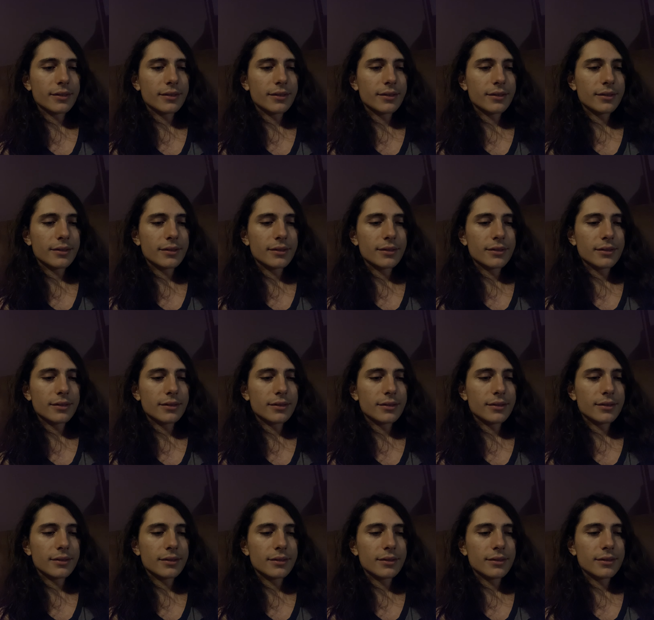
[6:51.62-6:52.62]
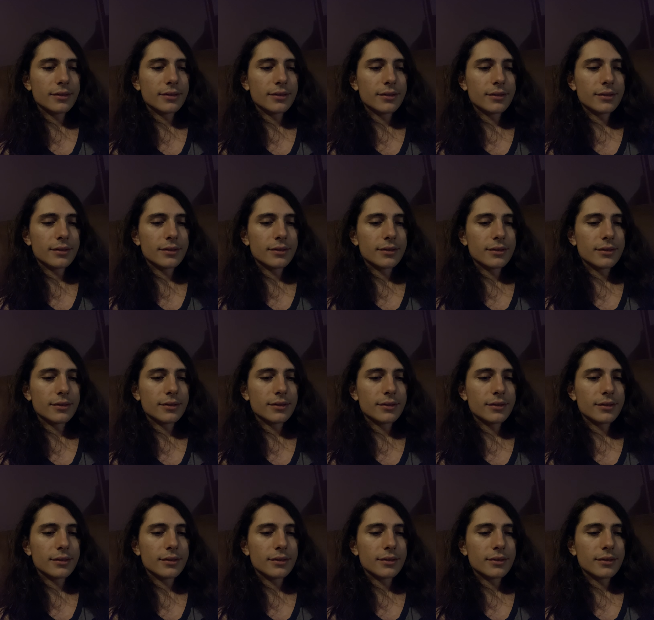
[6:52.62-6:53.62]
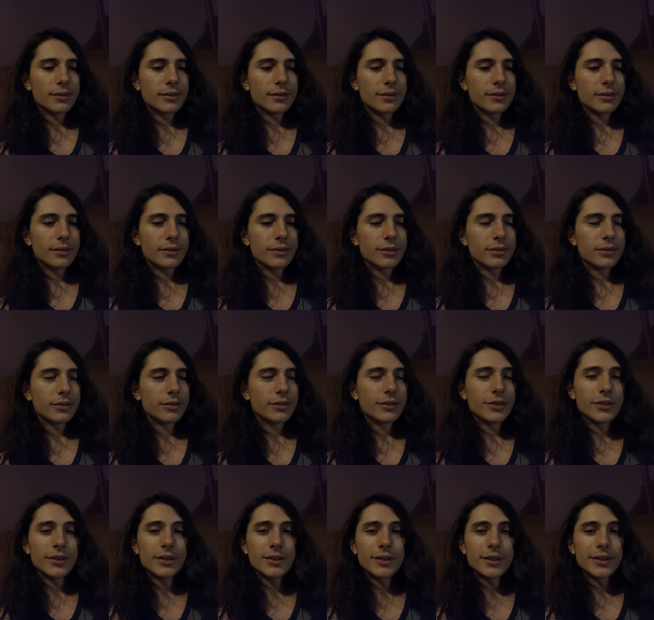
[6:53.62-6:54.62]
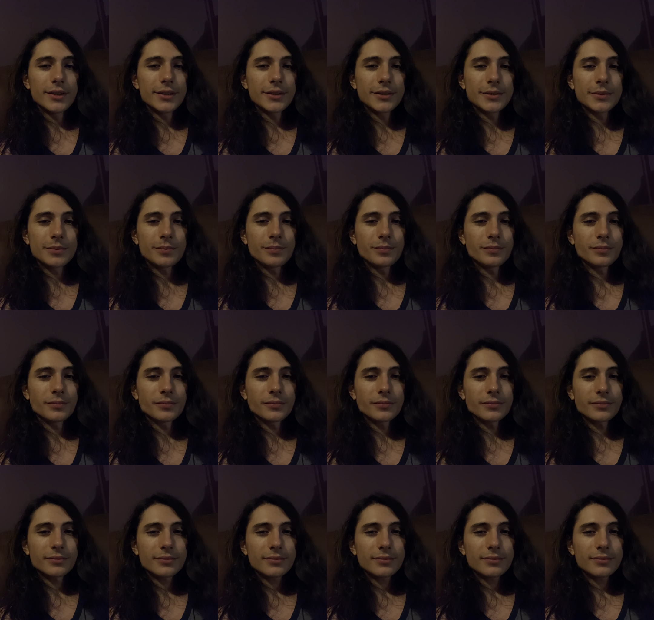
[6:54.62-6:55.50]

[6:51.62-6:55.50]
(no one is talking)